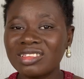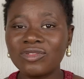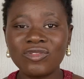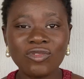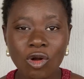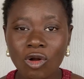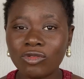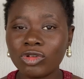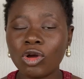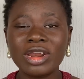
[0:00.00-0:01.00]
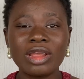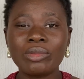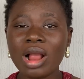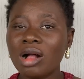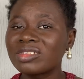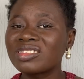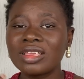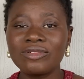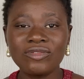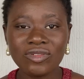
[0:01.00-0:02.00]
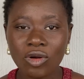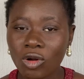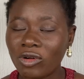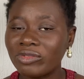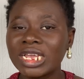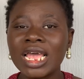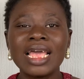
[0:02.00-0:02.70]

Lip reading: involved or the routes involved,